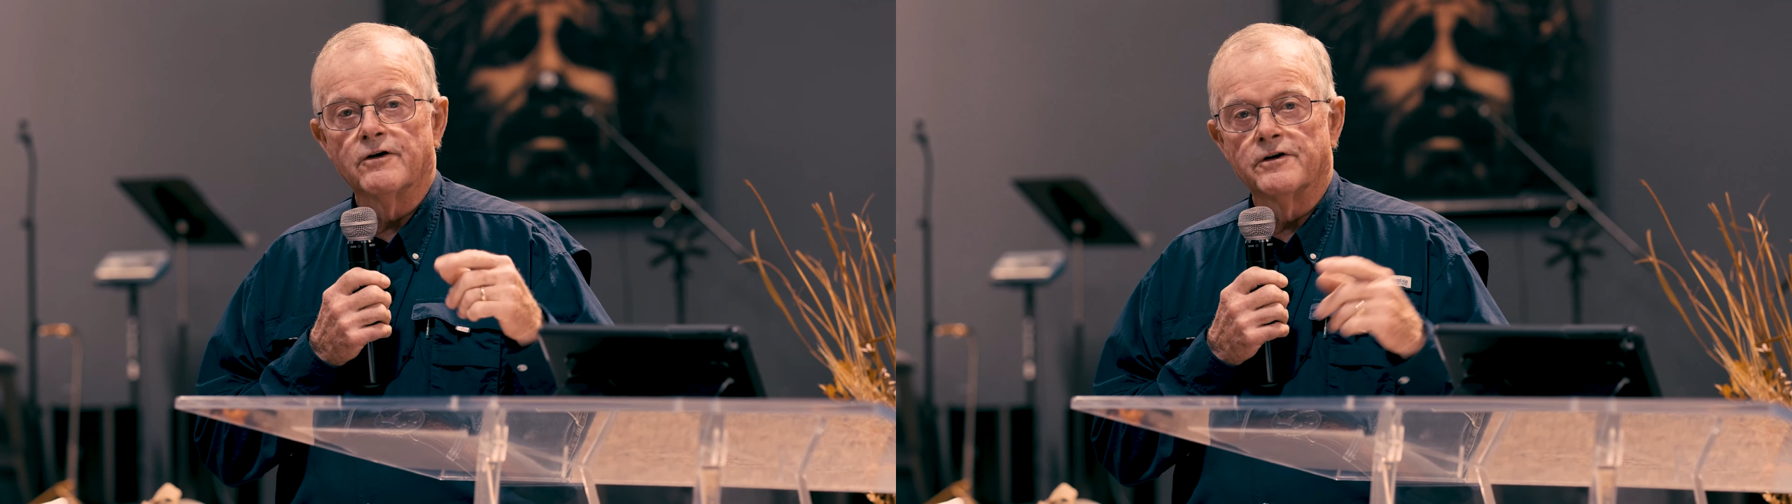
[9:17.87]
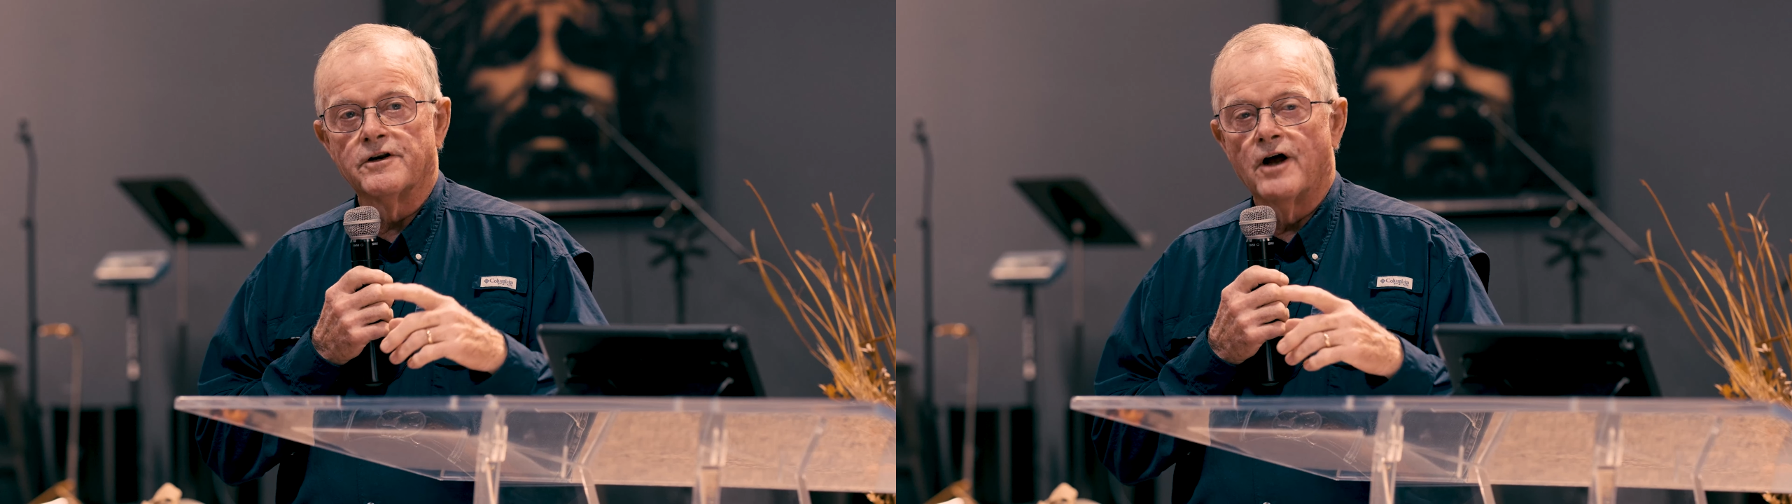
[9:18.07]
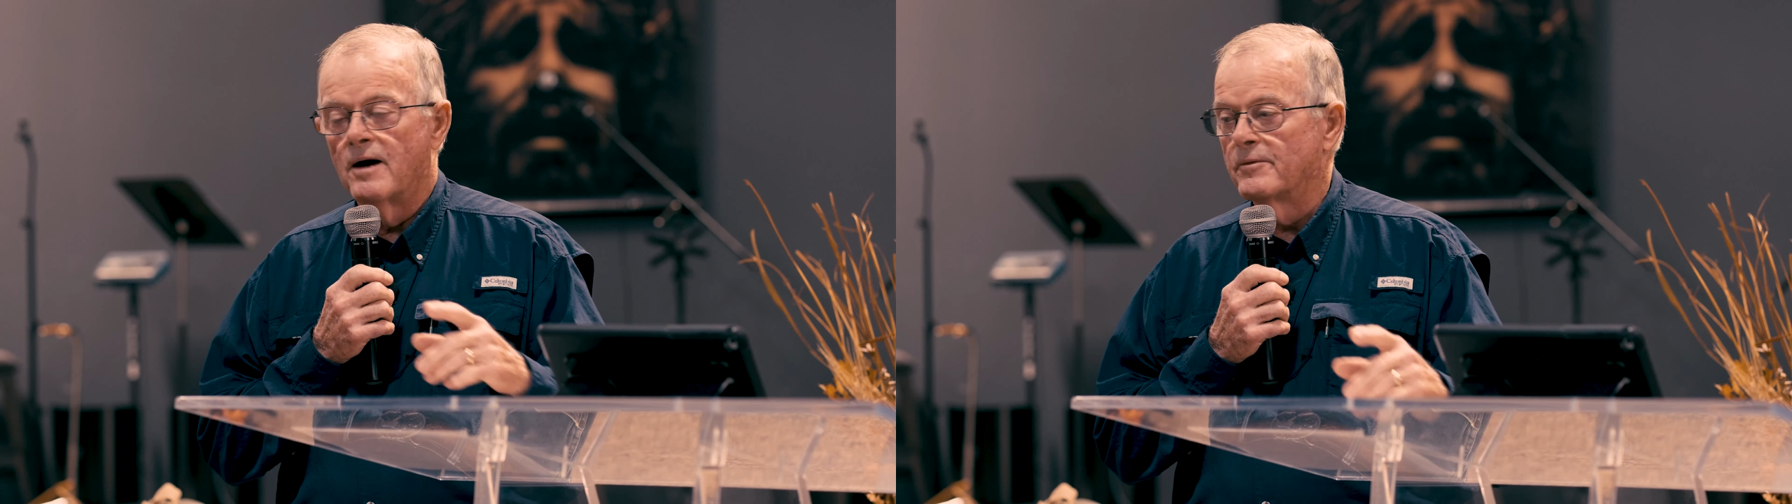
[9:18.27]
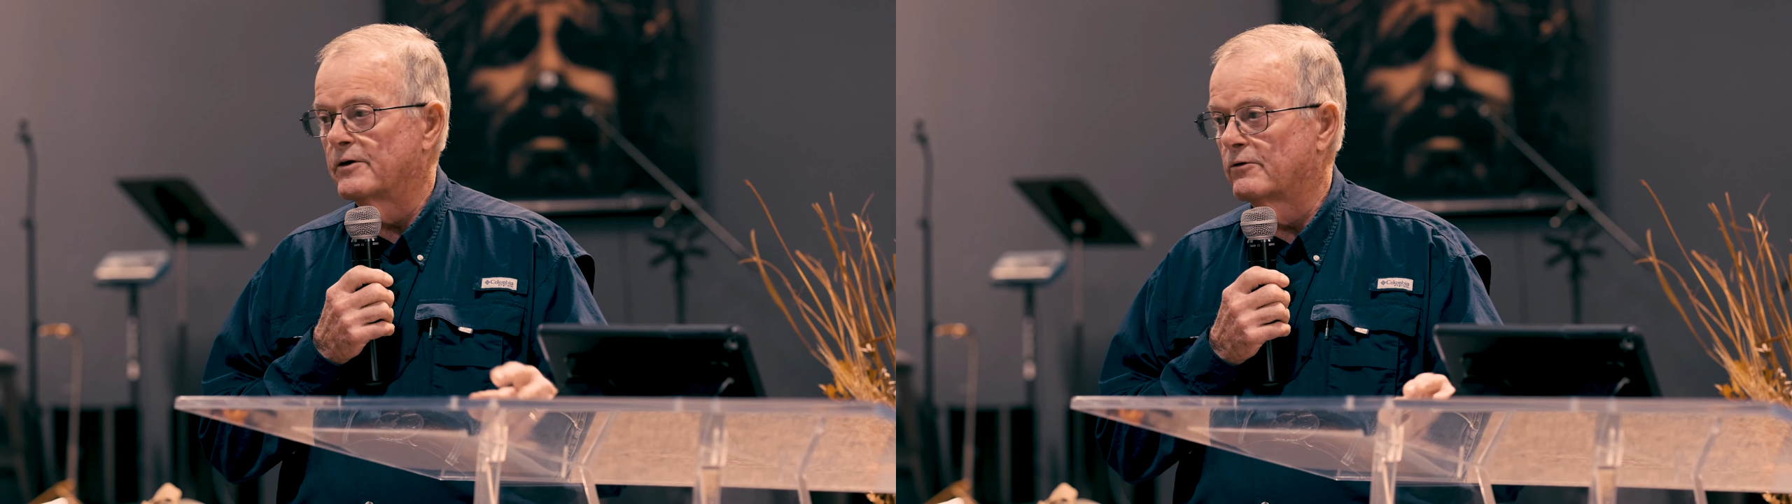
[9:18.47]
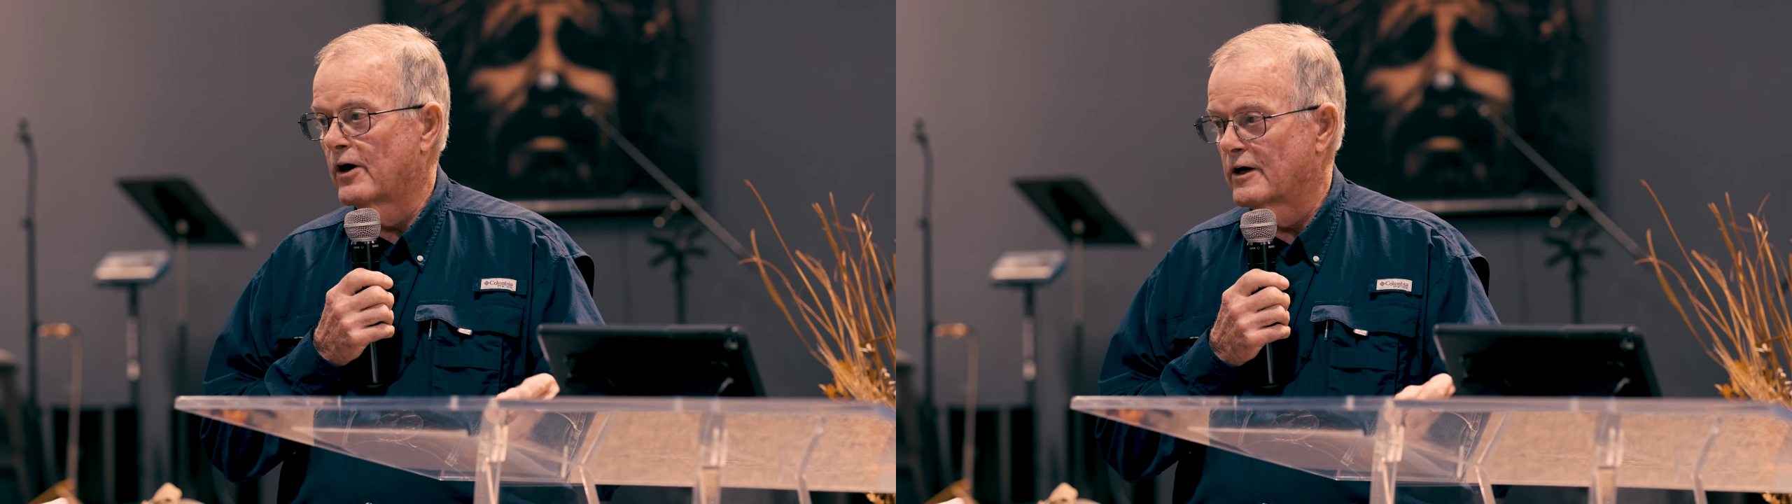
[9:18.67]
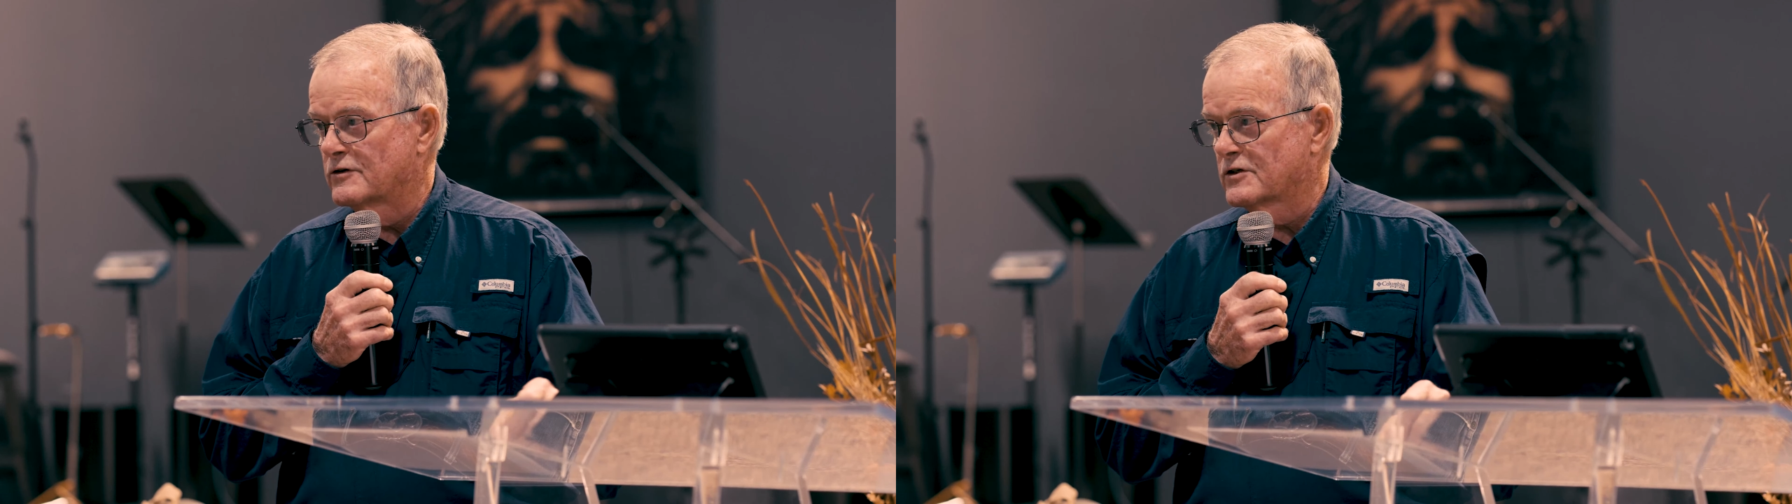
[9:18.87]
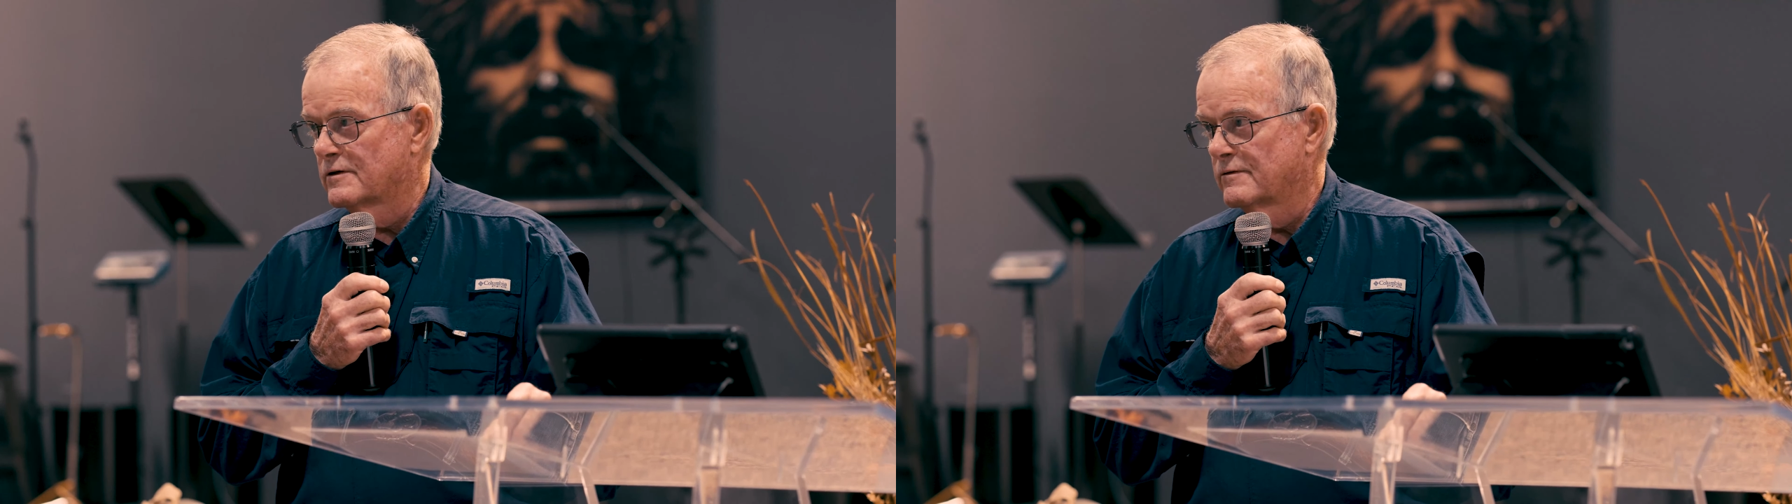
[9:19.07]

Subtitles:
are a dominant race.